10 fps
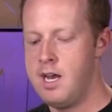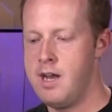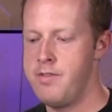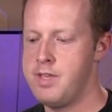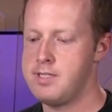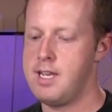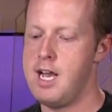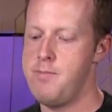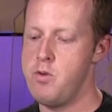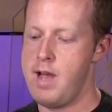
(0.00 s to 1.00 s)
Uh, this
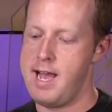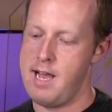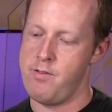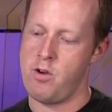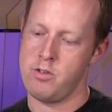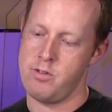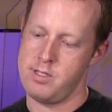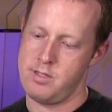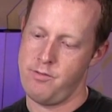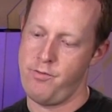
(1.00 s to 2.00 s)
time you have, also
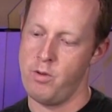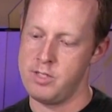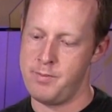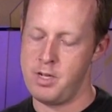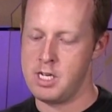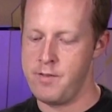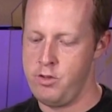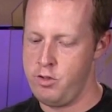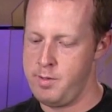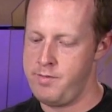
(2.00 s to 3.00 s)
this folds up there to
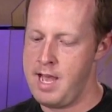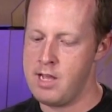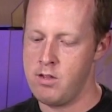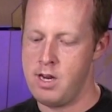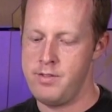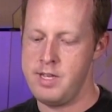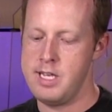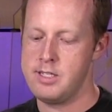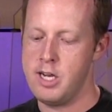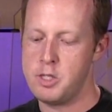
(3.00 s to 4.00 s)
give you a little bit of an angle on it.
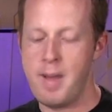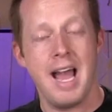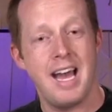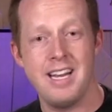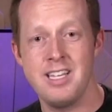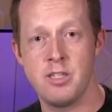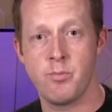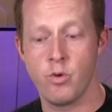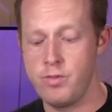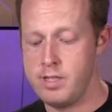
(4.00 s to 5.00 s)
The touchpad is
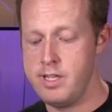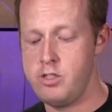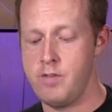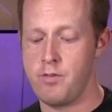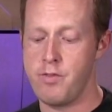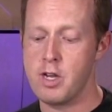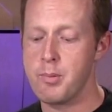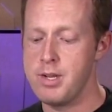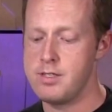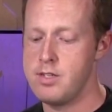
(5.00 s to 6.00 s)
improved on this. You have a
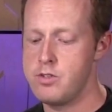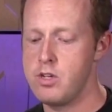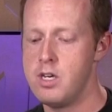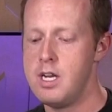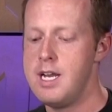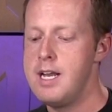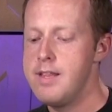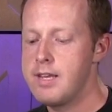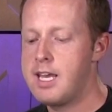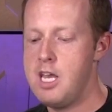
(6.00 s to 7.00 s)
fingerprint sensor.
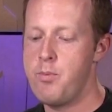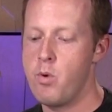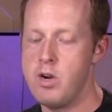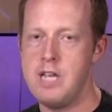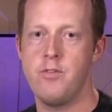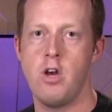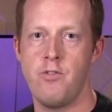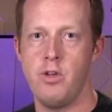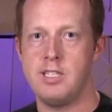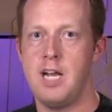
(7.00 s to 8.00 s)
The keyboard, even though
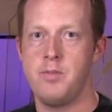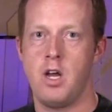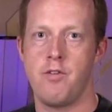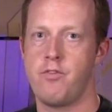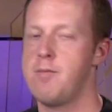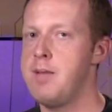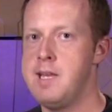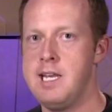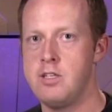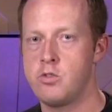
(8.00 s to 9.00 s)
I've only typed on it for
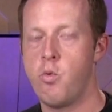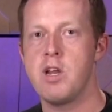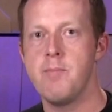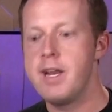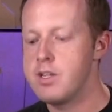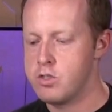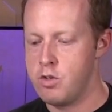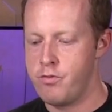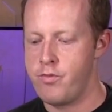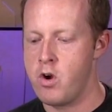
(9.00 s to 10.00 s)
maybe twenty minutes
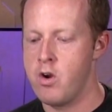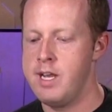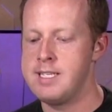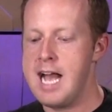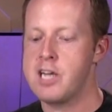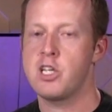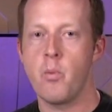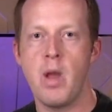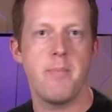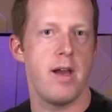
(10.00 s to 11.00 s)
so far, is
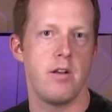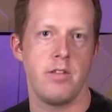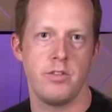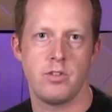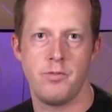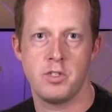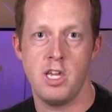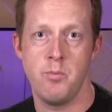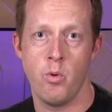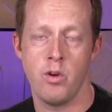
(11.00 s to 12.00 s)
actually way better than the
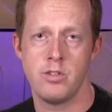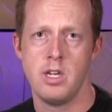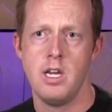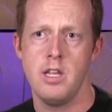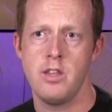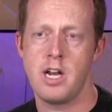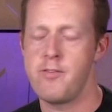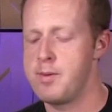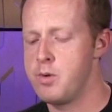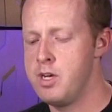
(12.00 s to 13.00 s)
Surface keyboards that
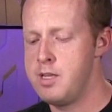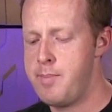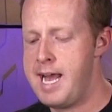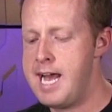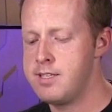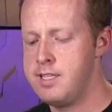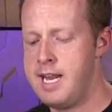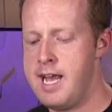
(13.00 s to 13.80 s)
I remember in the past.